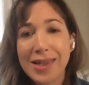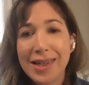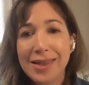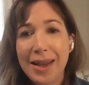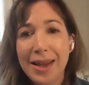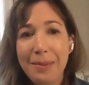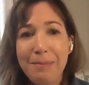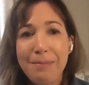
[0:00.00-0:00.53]

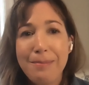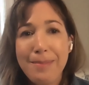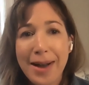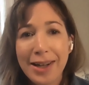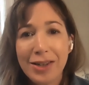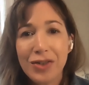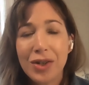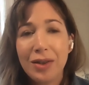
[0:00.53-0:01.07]
it's a
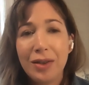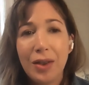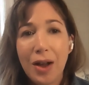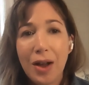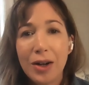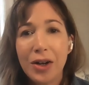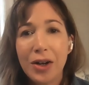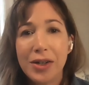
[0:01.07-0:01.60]
much
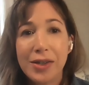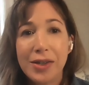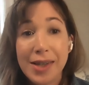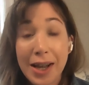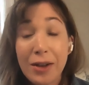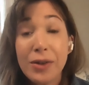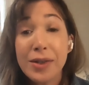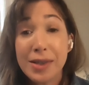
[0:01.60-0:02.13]
longer
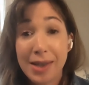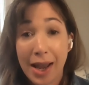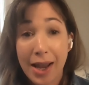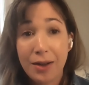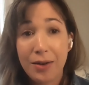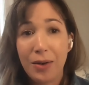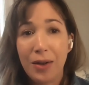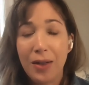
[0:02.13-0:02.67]
sales
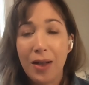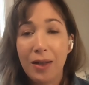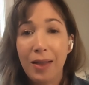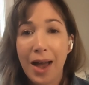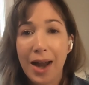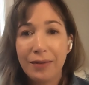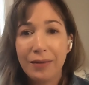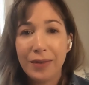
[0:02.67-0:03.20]
cycle a
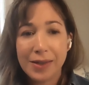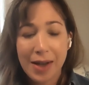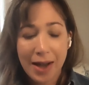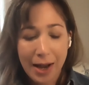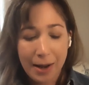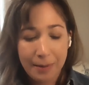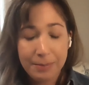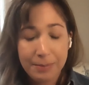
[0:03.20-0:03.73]
lot of the time